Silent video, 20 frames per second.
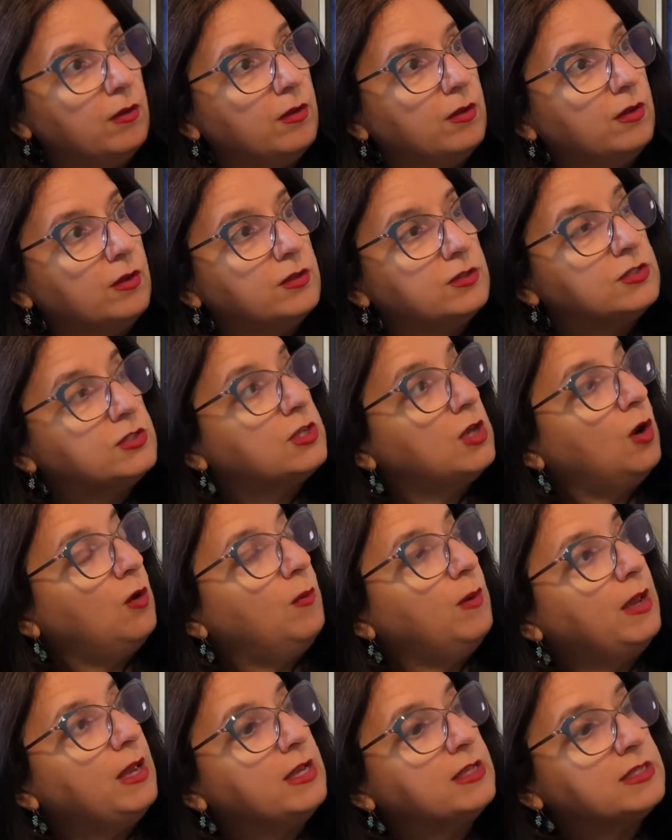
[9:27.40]

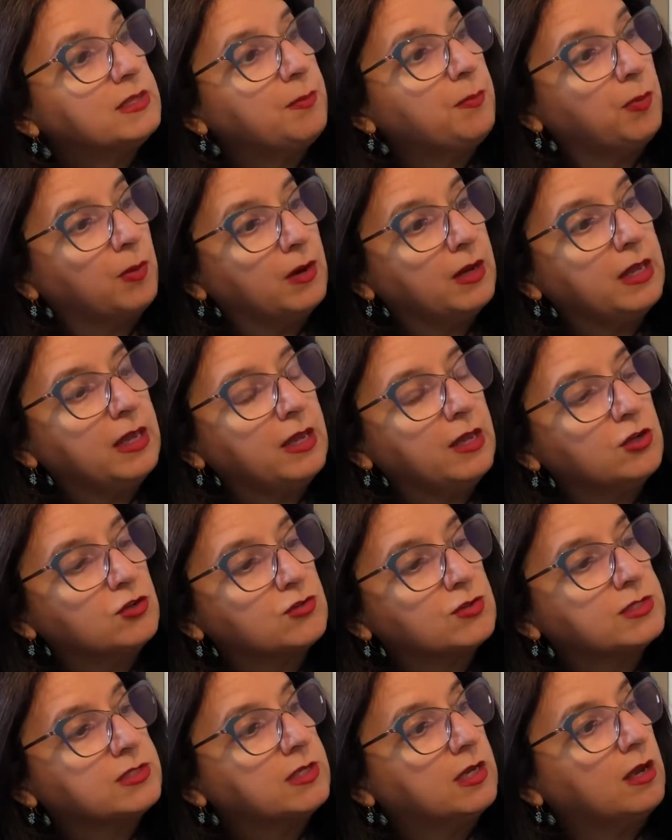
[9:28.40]
So it's a pretty
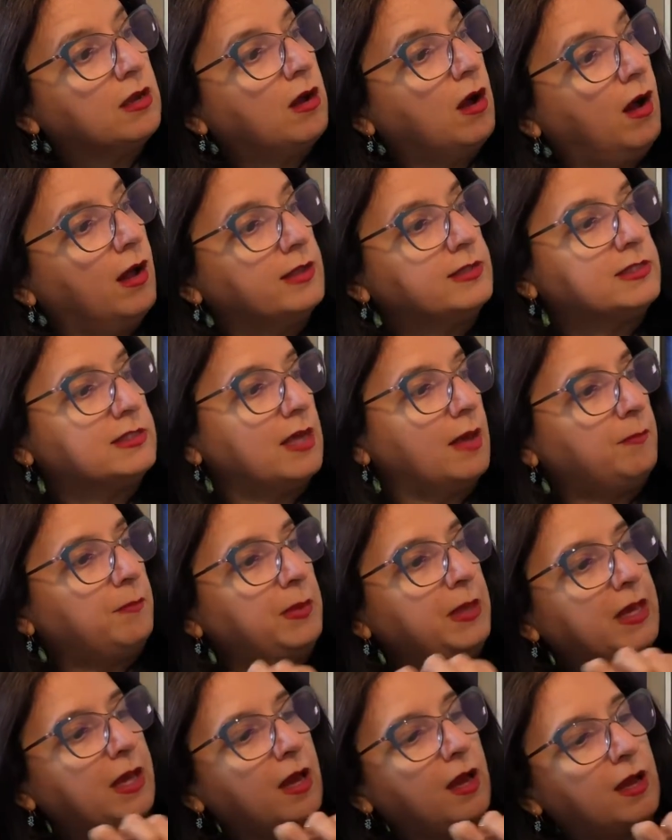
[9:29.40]
interesting concept,
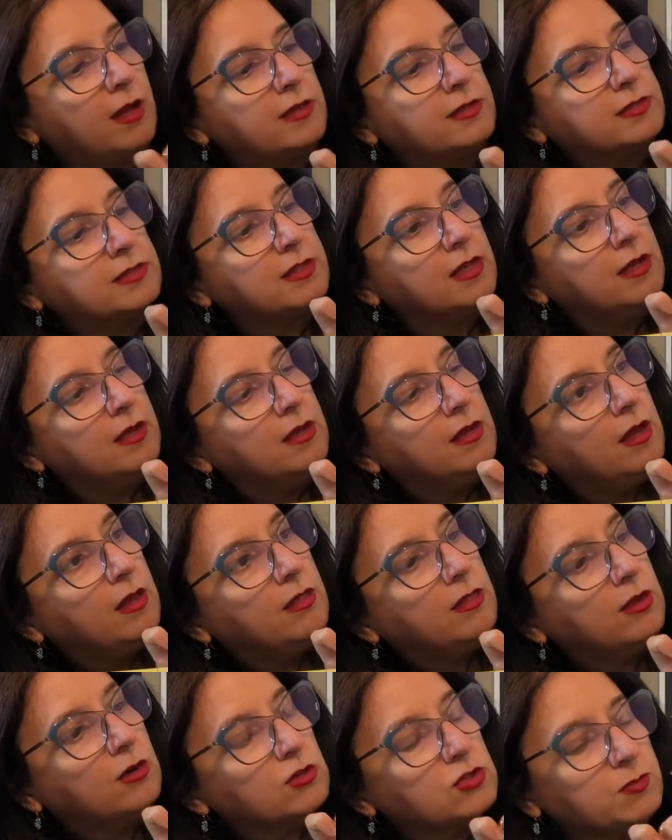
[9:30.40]
because
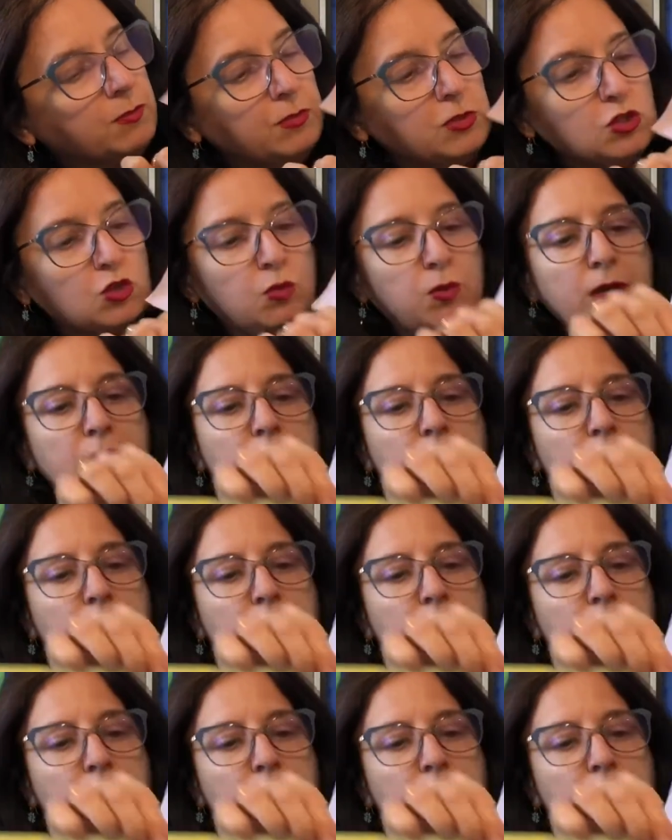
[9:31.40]
there's between